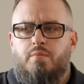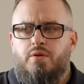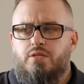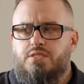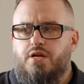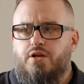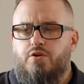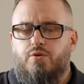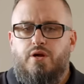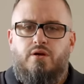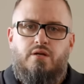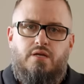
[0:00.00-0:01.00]
military
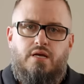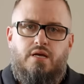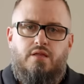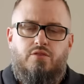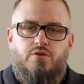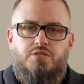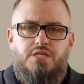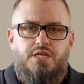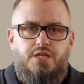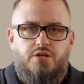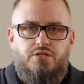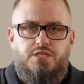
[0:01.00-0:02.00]
career,
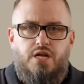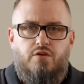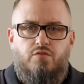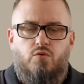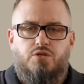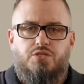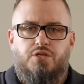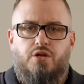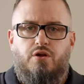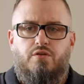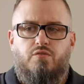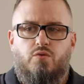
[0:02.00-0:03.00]
13 years Air Force
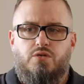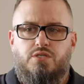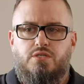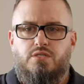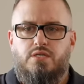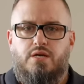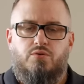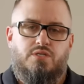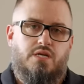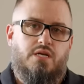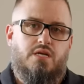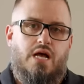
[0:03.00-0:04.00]
Security Forces. I was
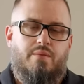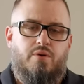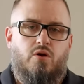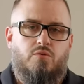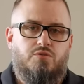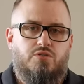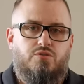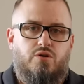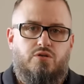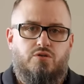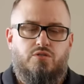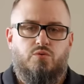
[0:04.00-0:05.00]
a combat arms
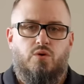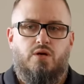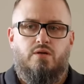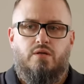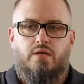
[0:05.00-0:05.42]
instructor as well.